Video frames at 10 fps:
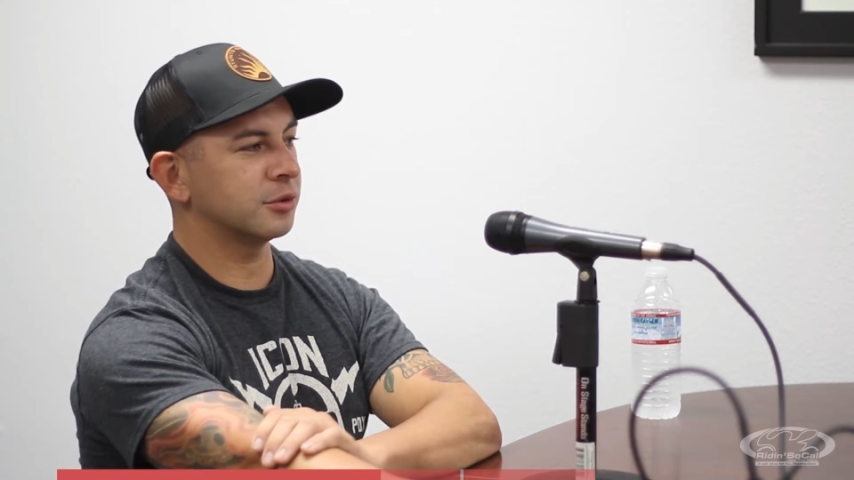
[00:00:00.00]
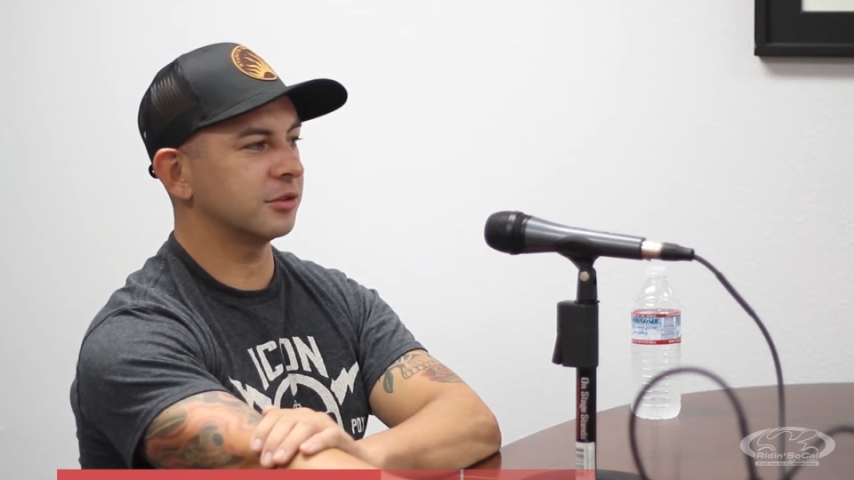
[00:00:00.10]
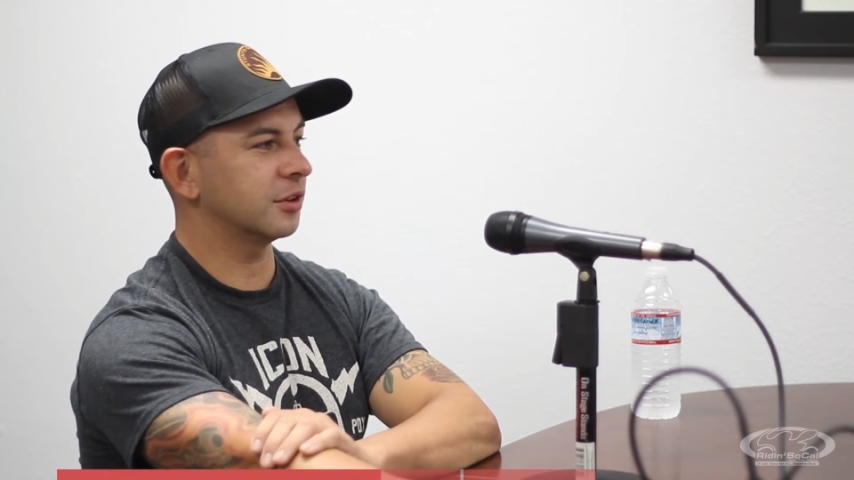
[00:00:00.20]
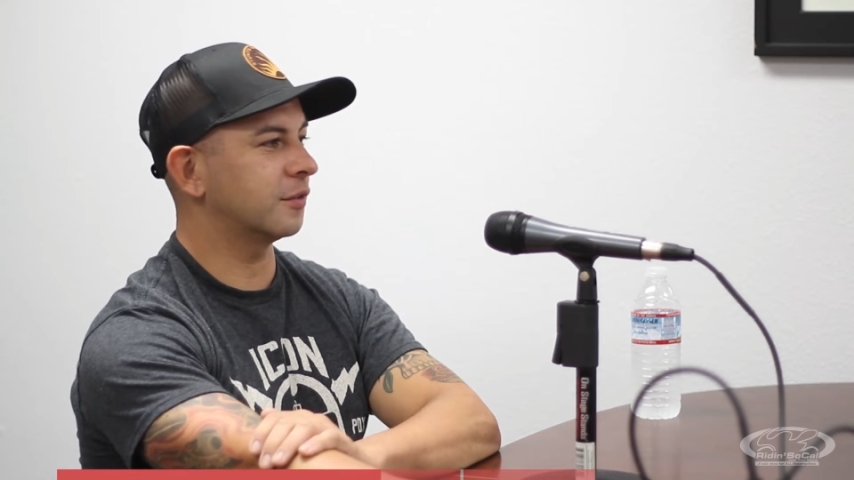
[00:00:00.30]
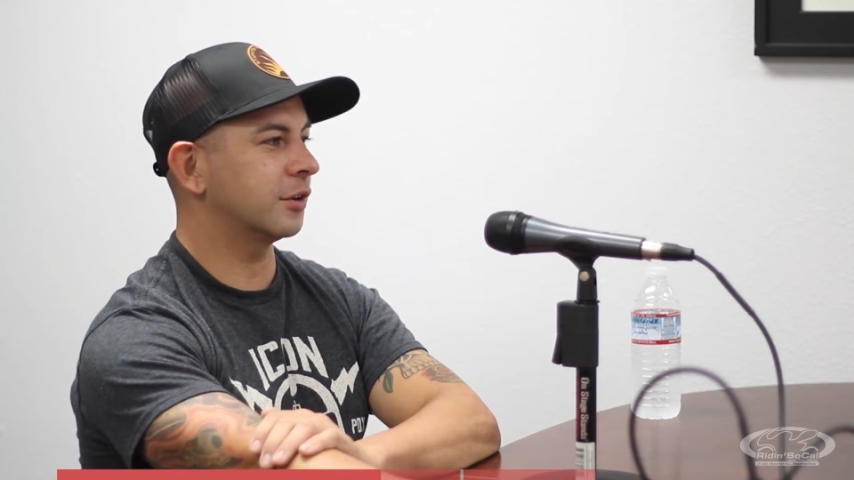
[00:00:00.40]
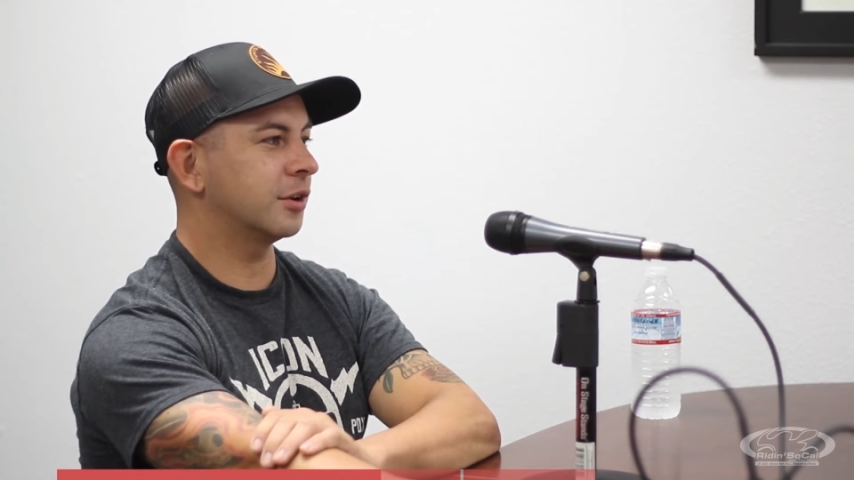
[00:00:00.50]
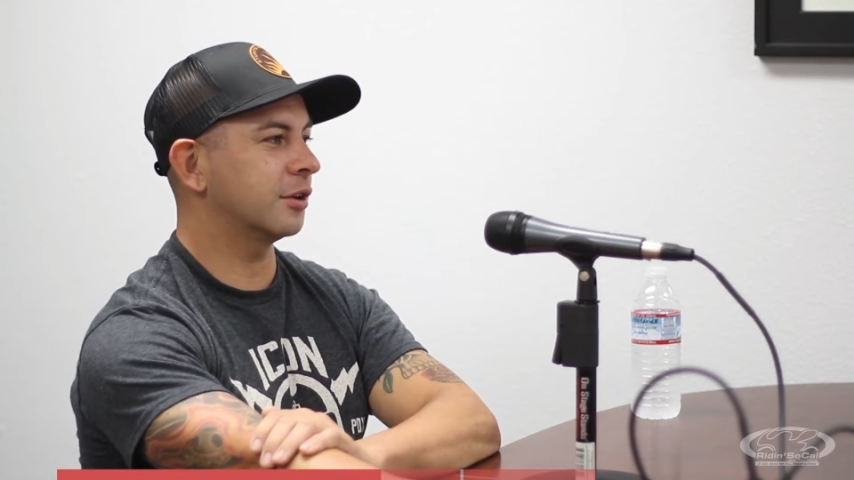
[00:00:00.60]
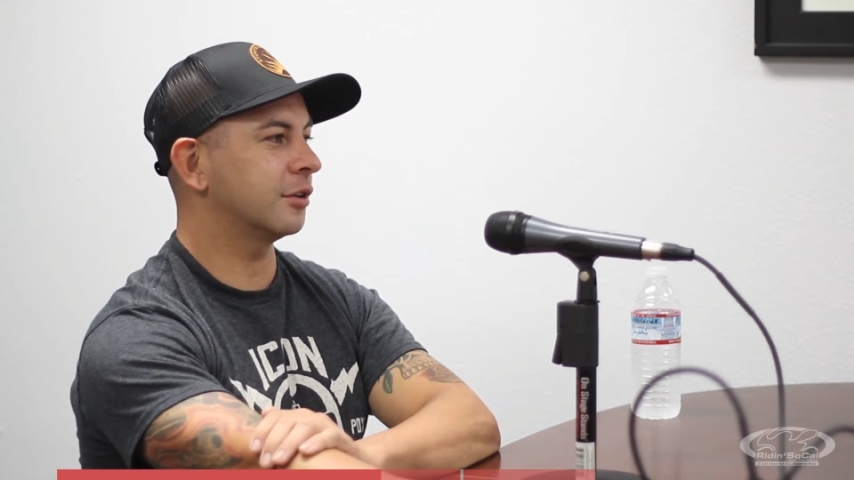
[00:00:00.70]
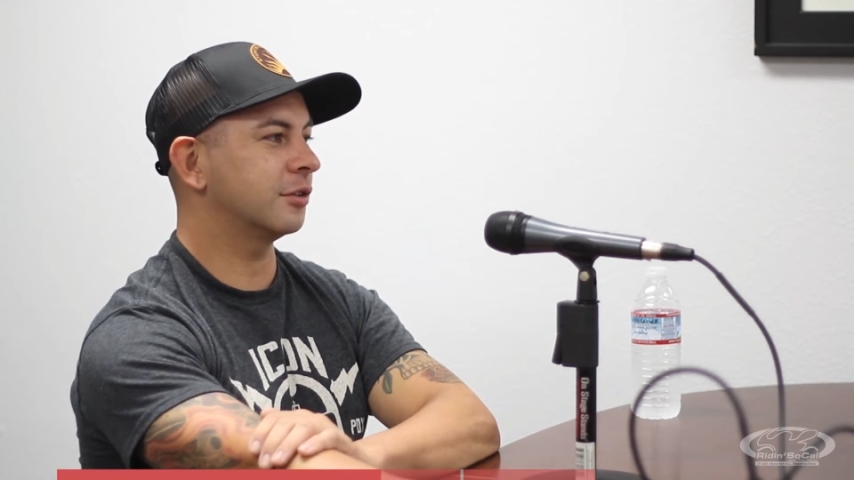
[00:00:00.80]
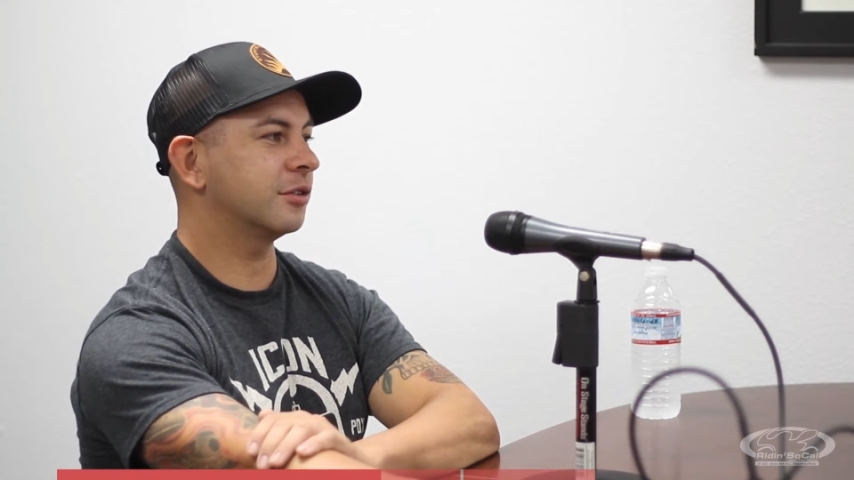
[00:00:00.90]
music
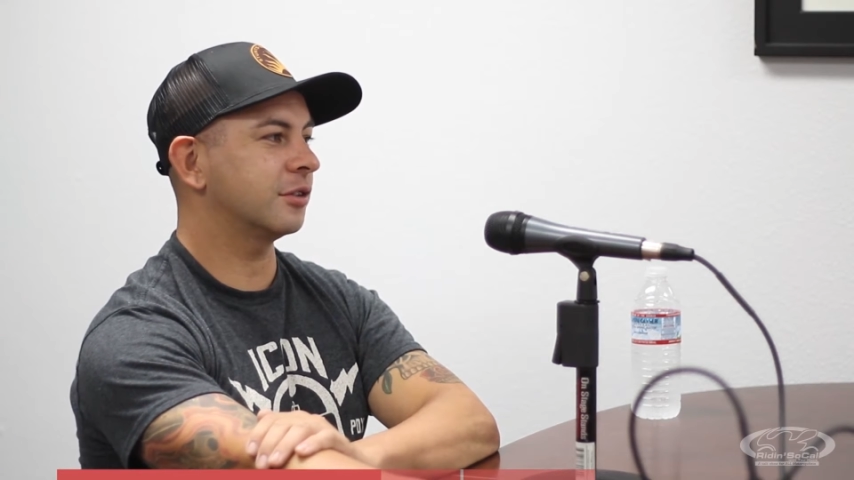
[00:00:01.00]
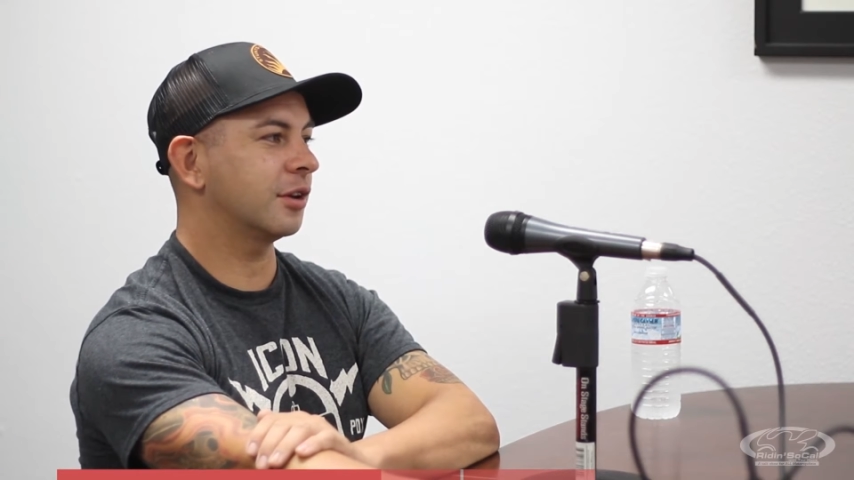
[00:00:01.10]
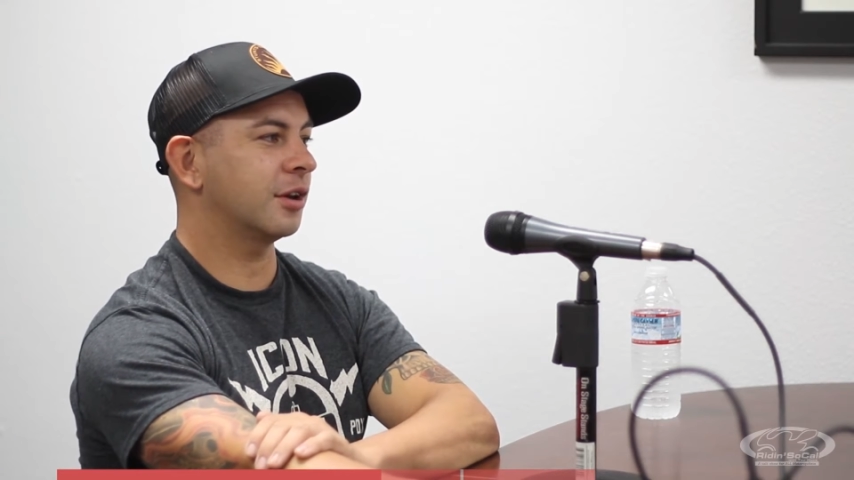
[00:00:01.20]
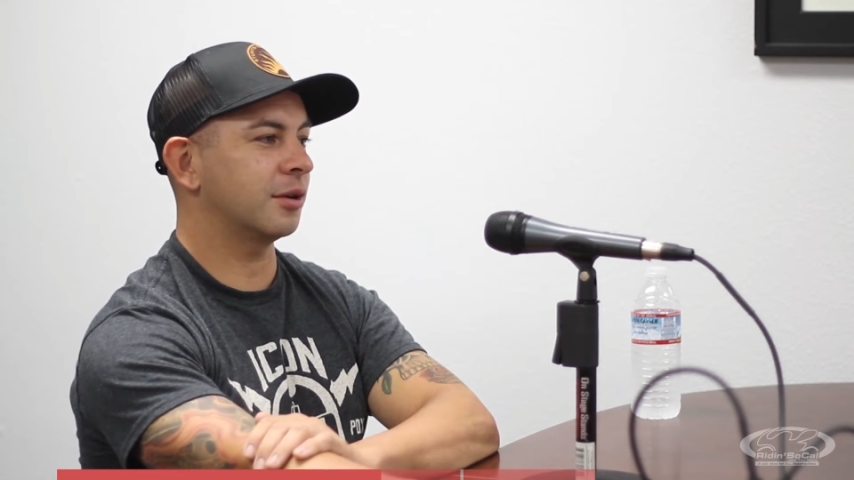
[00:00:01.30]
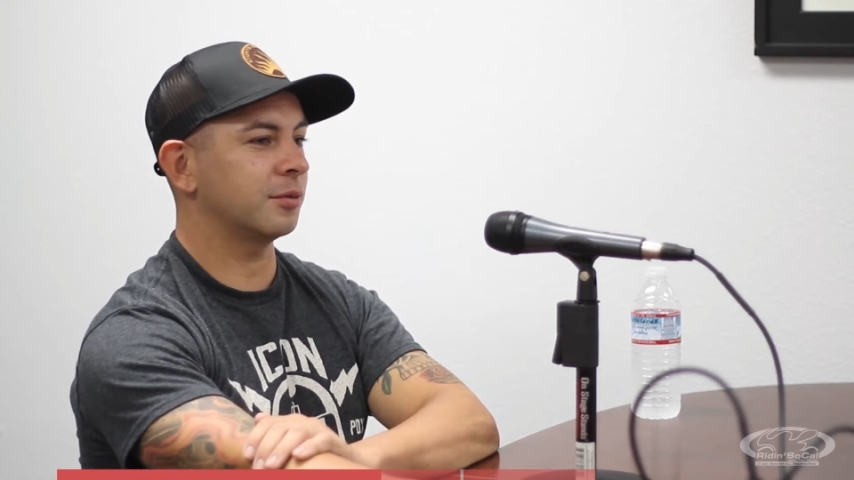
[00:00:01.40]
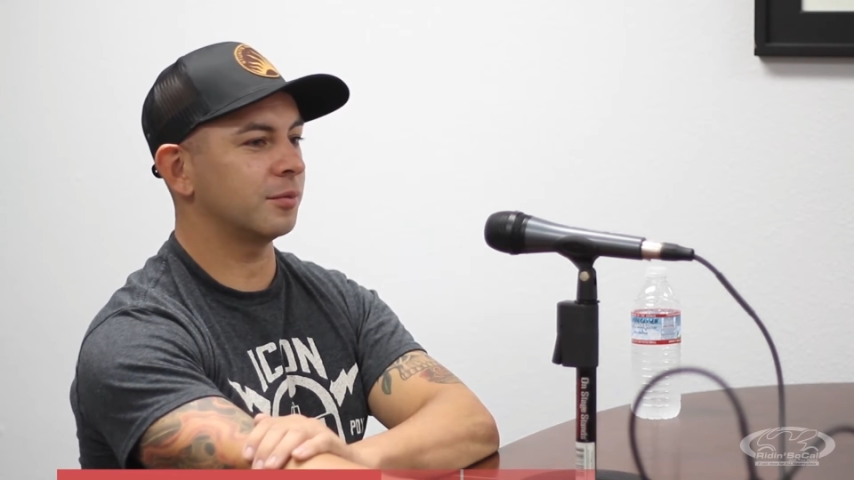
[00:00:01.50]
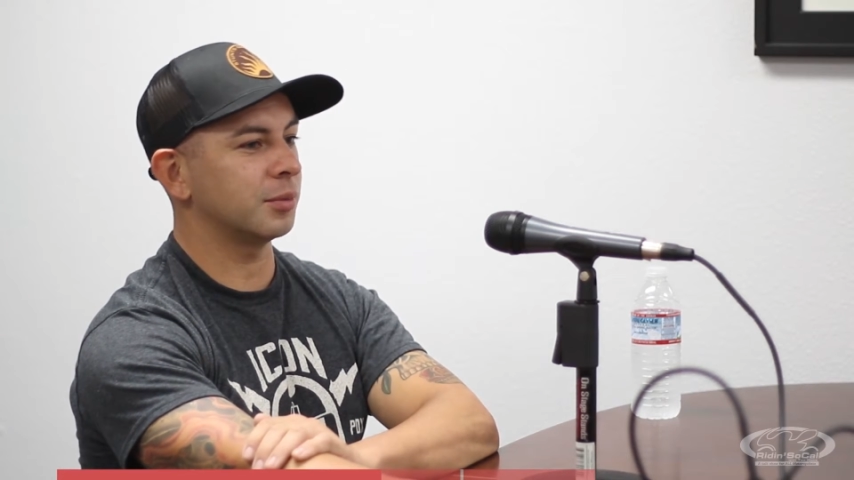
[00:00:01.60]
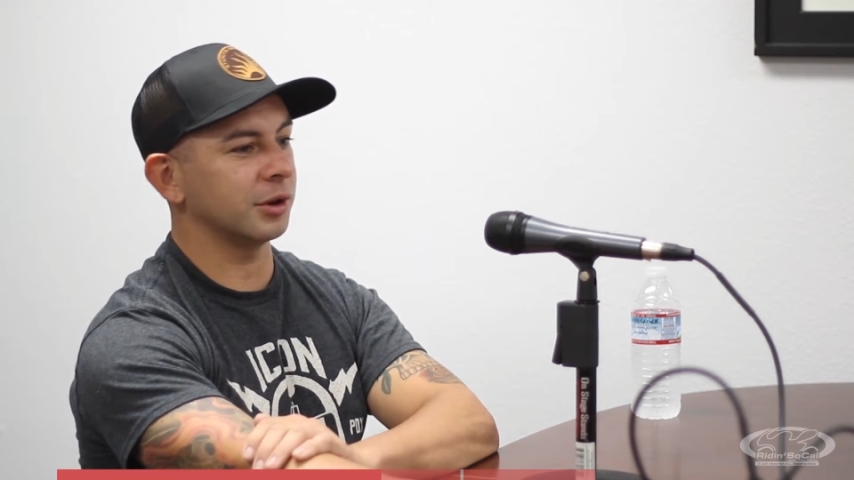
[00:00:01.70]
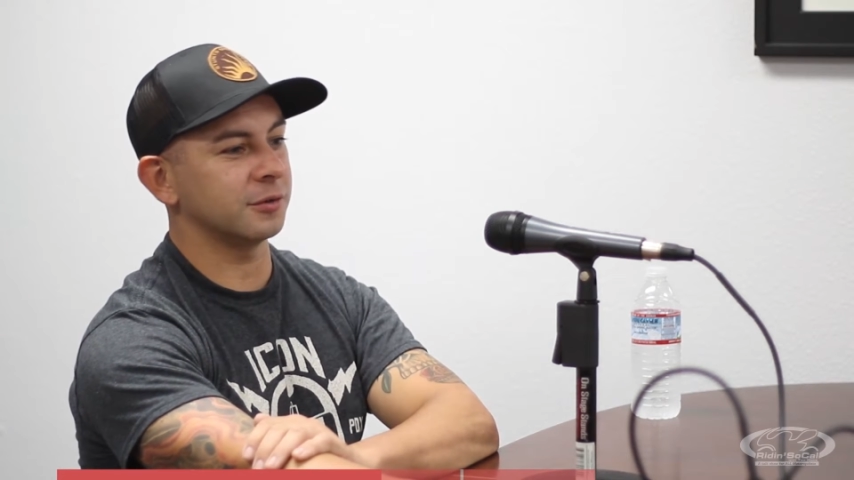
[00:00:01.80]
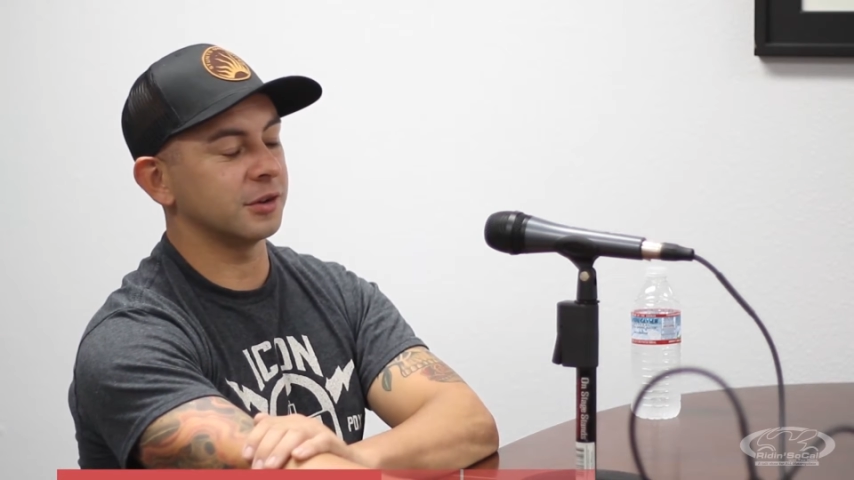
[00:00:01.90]
videos,
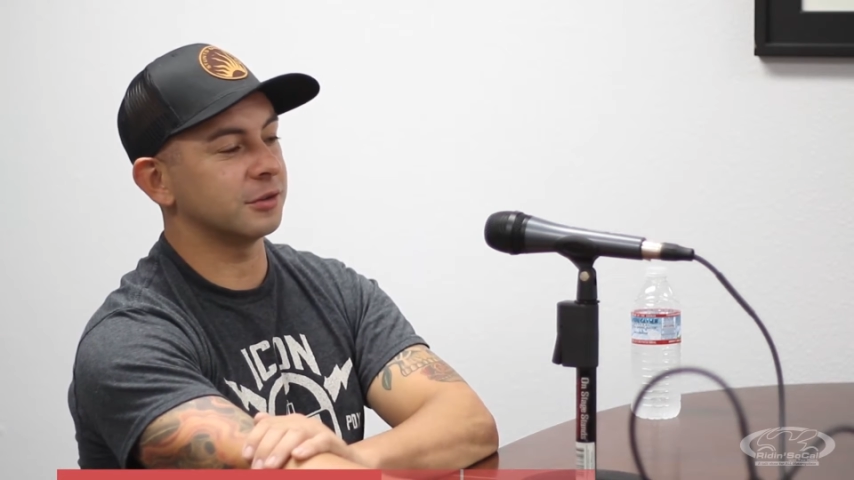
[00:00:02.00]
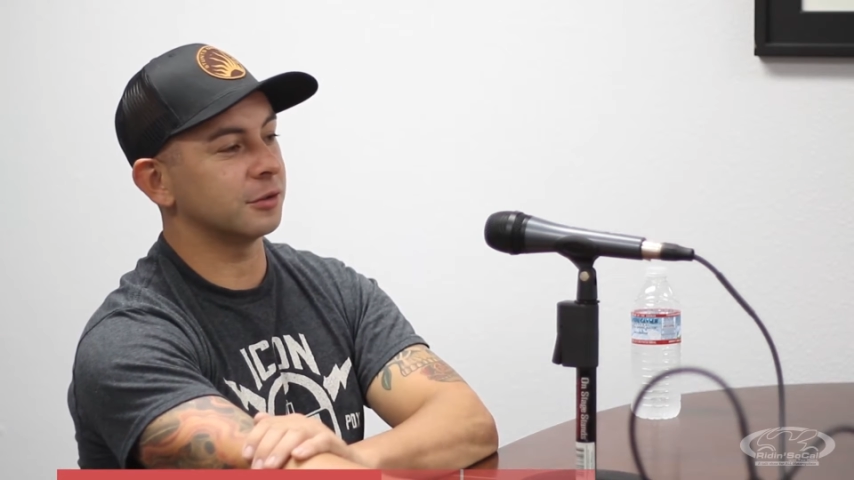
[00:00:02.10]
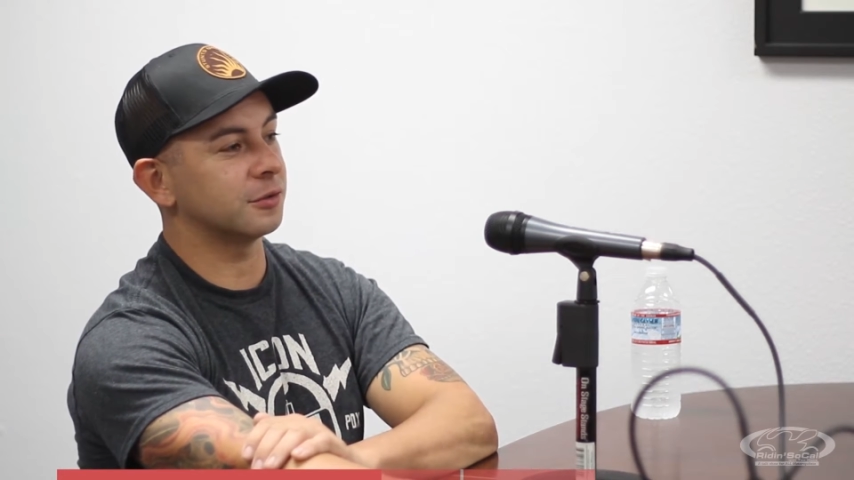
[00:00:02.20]
big feature